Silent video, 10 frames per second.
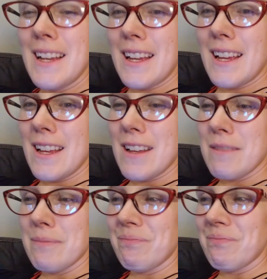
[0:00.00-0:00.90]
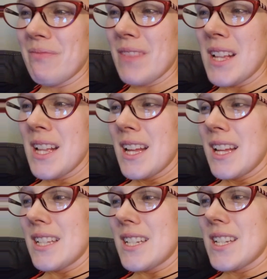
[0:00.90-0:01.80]
Um,
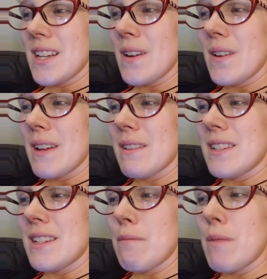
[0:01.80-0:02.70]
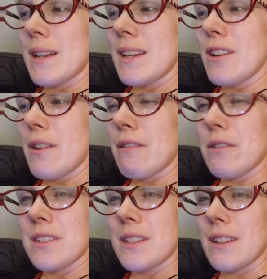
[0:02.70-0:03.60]
so it's, but you know,
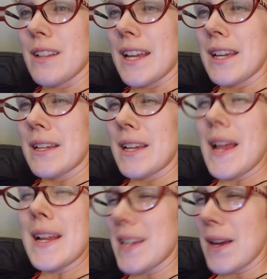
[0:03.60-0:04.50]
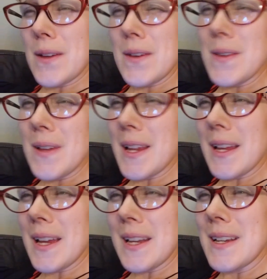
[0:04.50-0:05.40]
everyone's a little like, can I tell you that I
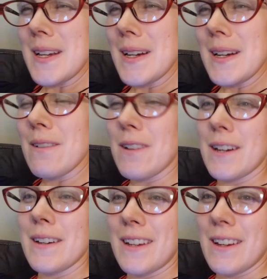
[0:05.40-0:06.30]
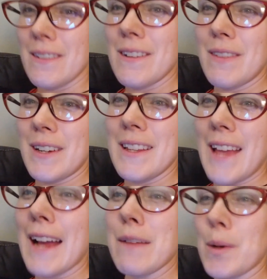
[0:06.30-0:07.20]
got a deer? Or, you know, if they're
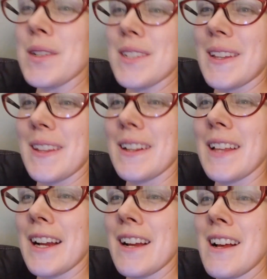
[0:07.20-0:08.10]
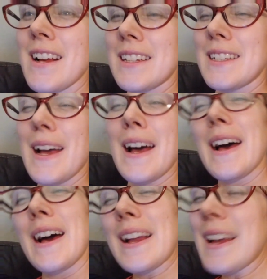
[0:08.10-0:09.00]
that person, they're like,
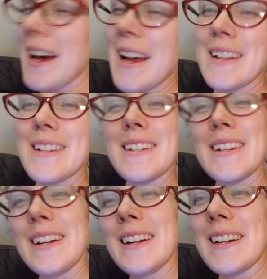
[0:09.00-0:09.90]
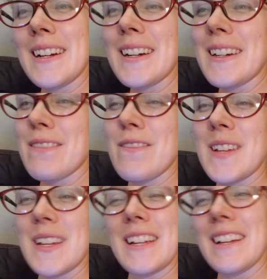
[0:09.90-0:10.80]
yeah, I got a deer,
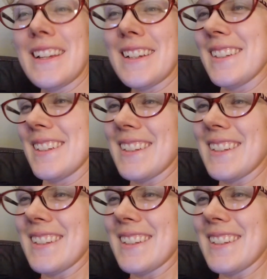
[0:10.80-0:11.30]
vegan.